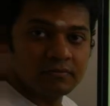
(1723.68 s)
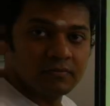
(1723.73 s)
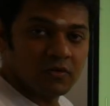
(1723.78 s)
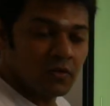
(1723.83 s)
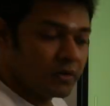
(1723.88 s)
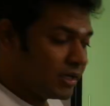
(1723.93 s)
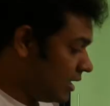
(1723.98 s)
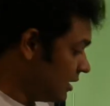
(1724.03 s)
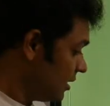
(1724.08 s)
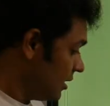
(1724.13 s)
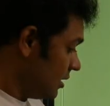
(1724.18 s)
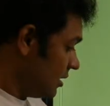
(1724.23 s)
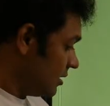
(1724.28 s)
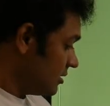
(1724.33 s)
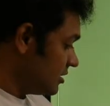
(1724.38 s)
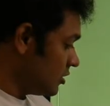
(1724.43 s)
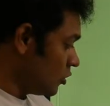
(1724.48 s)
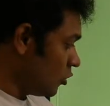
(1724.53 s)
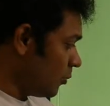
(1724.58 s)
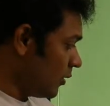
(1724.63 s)
Okay,
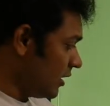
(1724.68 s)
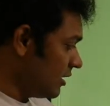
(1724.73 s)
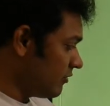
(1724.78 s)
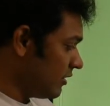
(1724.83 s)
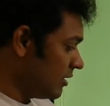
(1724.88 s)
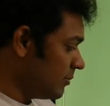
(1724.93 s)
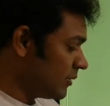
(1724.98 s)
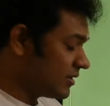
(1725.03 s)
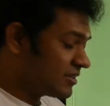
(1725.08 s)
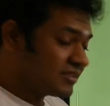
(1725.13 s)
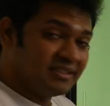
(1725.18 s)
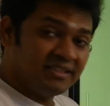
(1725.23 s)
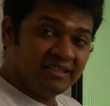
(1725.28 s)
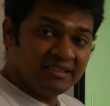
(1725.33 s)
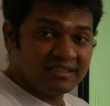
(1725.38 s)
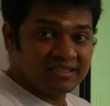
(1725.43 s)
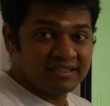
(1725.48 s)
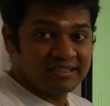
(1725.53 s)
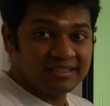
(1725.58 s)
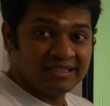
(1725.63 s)
0.5%
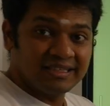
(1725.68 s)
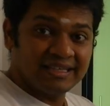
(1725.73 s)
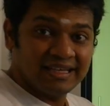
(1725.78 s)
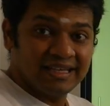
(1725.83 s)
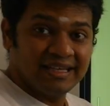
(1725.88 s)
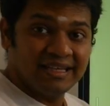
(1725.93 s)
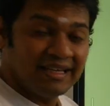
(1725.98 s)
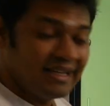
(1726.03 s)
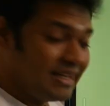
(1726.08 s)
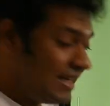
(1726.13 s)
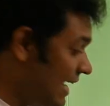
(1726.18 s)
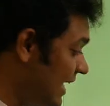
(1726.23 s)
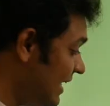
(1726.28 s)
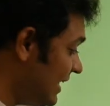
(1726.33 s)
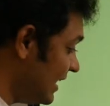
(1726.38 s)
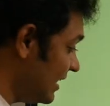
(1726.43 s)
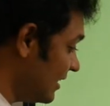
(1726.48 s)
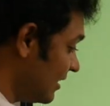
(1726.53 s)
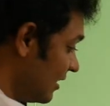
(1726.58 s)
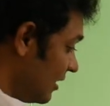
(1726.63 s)
is
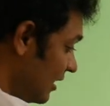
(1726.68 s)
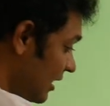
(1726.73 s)
18.